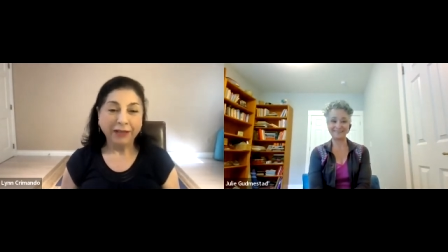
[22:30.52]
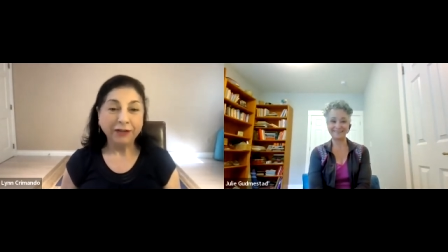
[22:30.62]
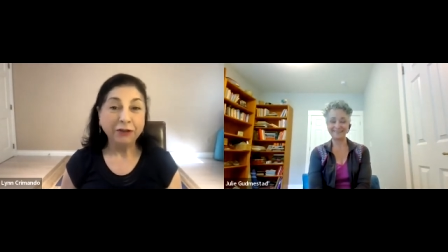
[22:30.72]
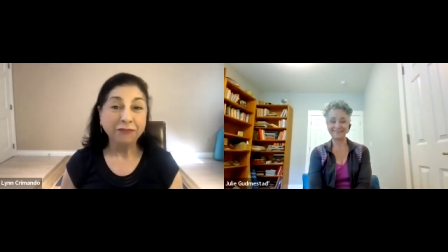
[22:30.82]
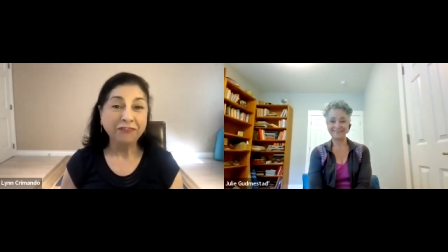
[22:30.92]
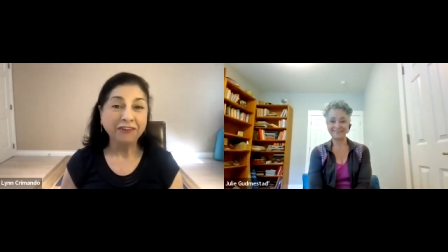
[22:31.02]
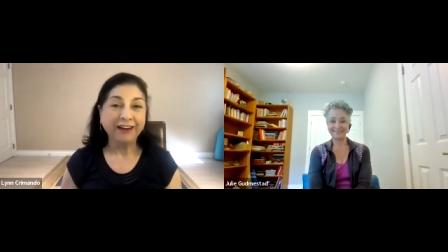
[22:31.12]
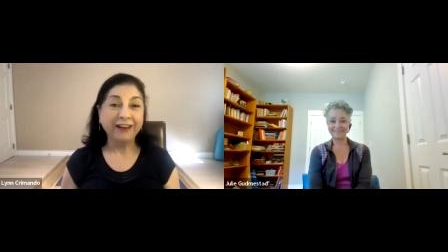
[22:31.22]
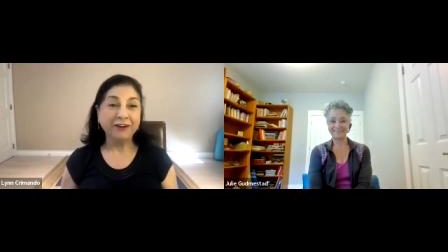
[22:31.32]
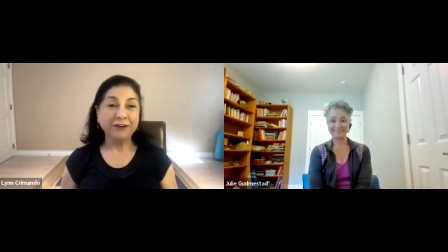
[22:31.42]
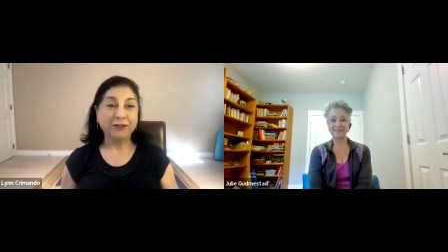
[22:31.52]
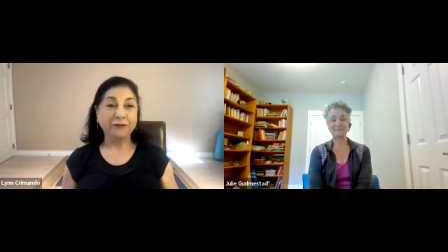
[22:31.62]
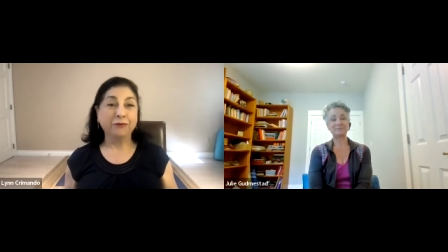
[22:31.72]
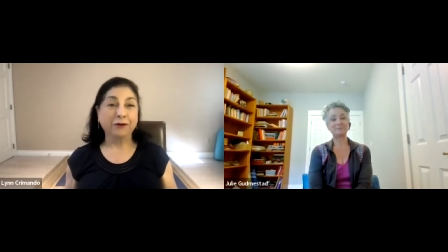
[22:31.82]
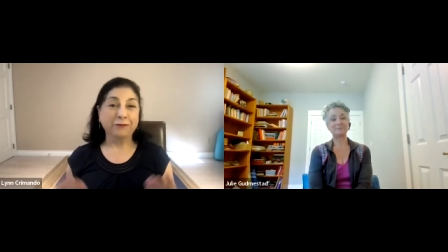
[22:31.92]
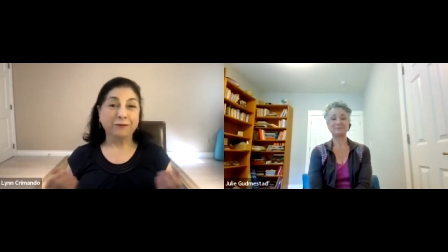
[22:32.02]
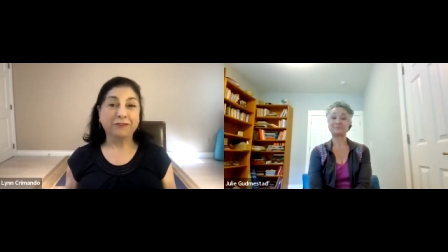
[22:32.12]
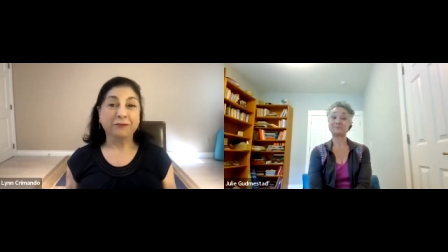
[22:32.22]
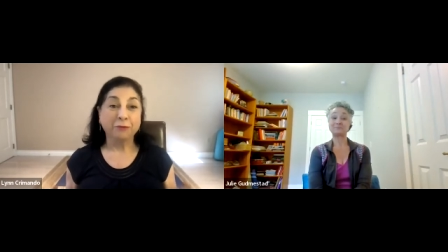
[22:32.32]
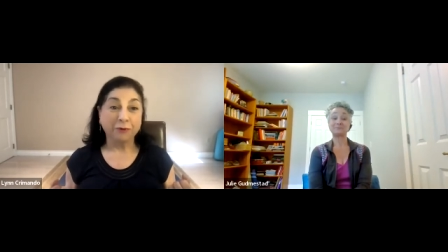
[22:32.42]
You've seen, I know you've worked with
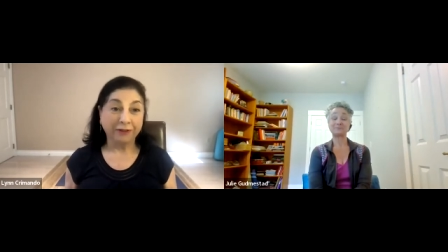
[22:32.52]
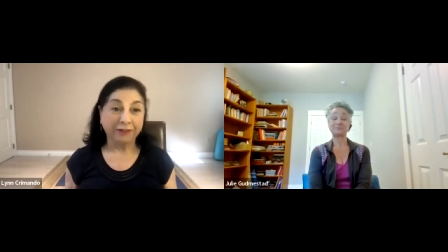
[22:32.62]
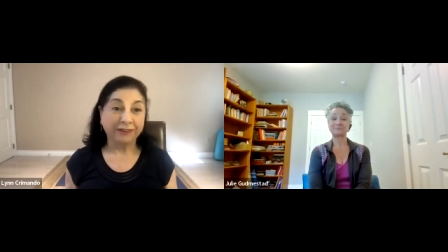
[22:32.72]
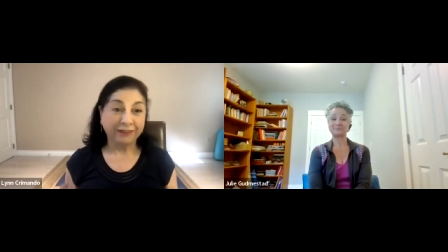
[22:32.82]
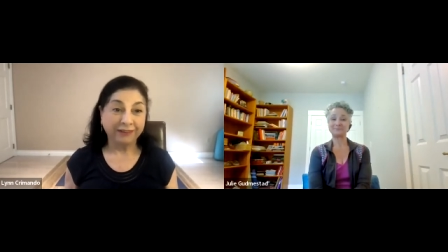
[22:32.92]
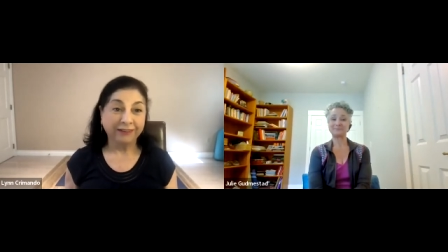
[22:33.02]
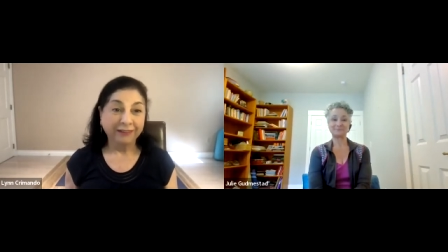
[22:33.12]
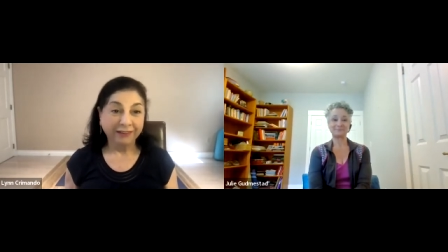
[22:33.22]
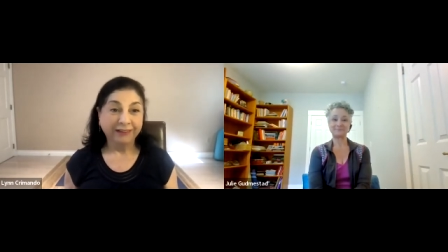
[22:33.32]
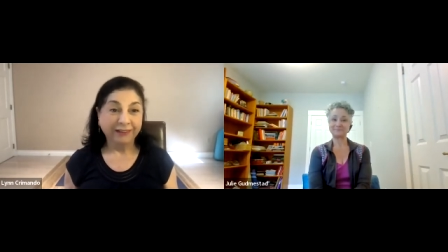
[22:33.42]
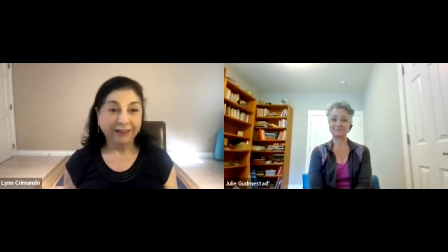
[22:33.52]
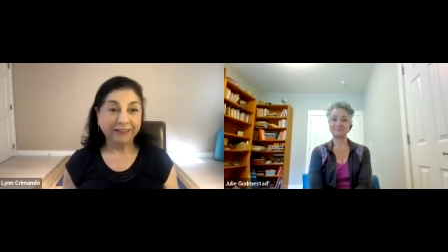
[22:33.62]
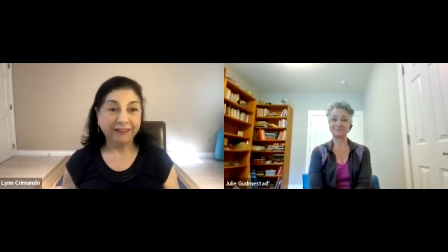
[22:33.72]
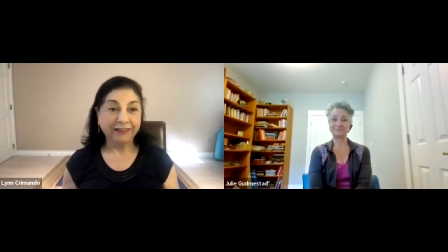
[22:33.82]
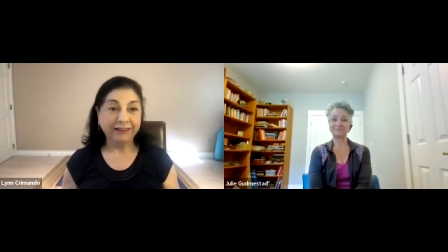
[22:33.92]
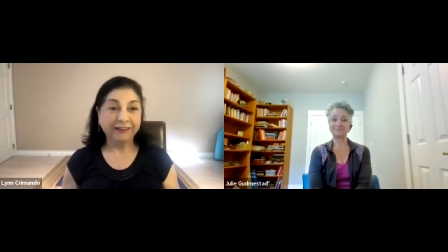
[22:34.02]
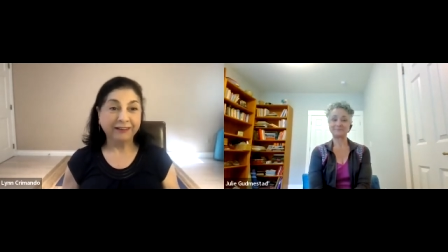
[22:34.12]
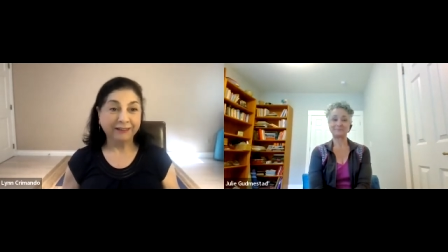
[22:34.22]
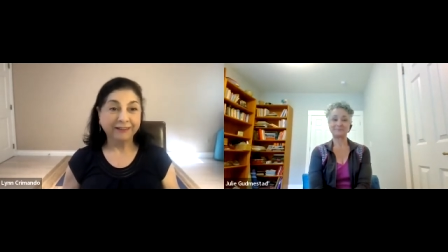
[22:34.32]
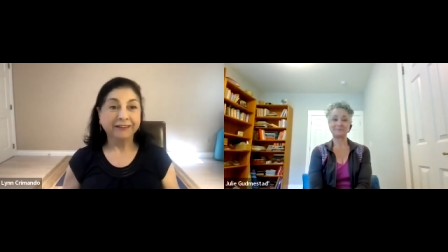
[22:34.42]
some really athletic.